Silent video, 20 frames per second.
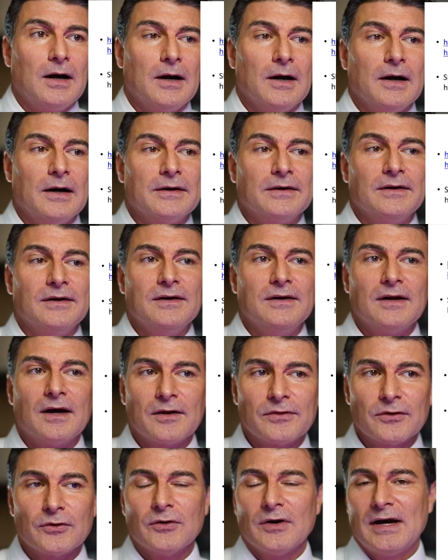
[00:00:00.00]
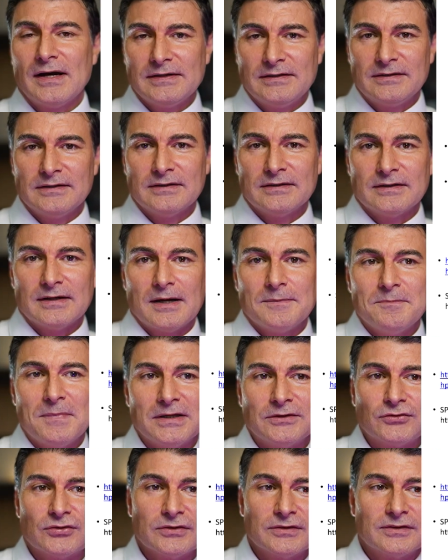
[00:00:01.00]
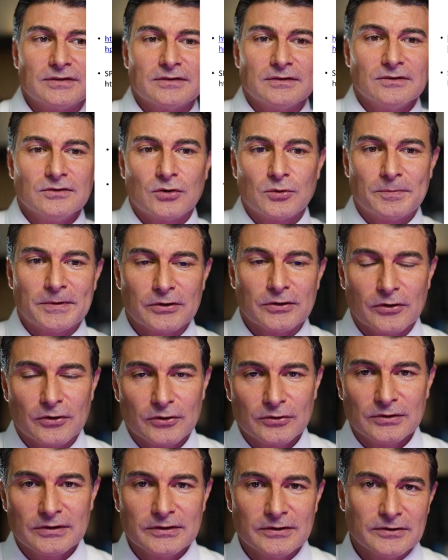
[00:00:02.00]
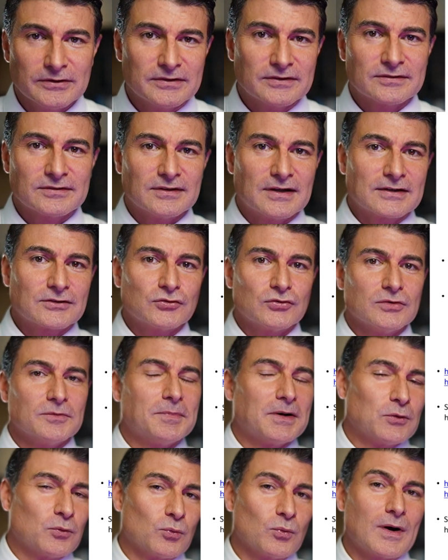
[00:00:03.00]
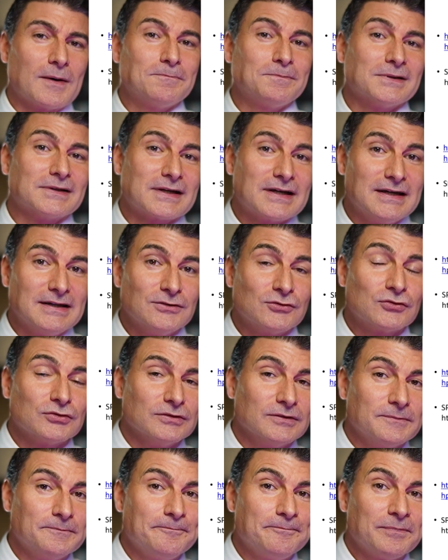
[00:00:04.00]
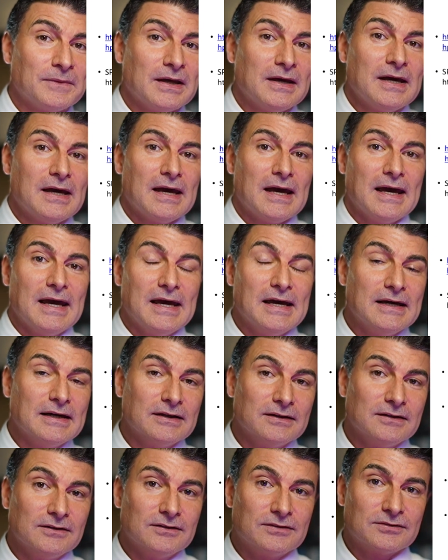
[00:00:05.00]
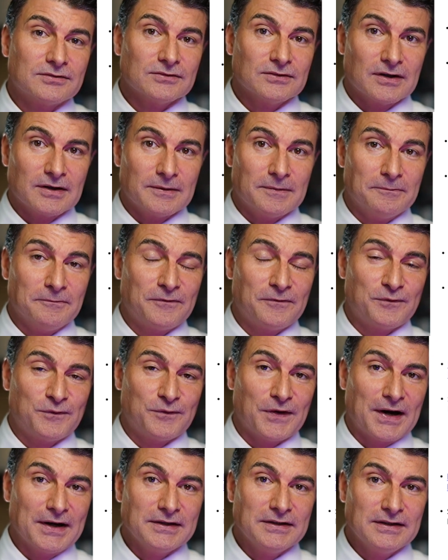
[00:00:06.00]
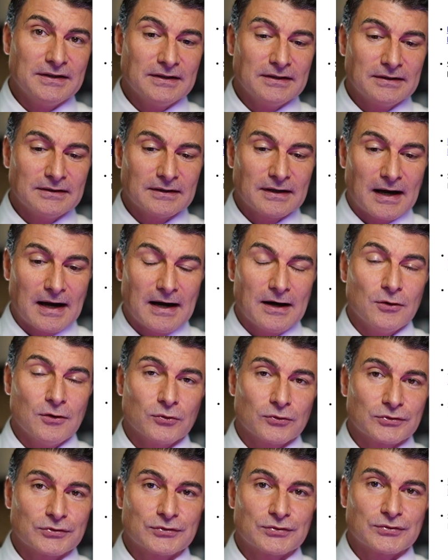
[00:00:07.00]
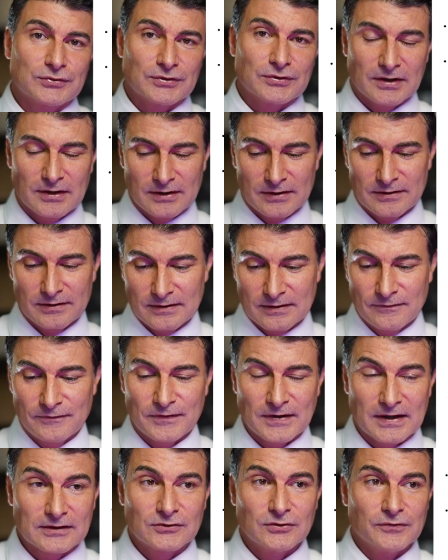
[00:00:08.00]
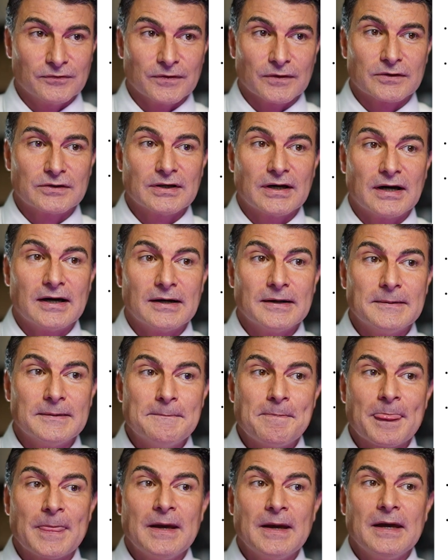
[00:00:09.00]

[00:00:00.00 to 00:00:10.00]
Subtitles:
Another idea I mentioned a little bit earlier in this lecture about replication and finding out the effect over time.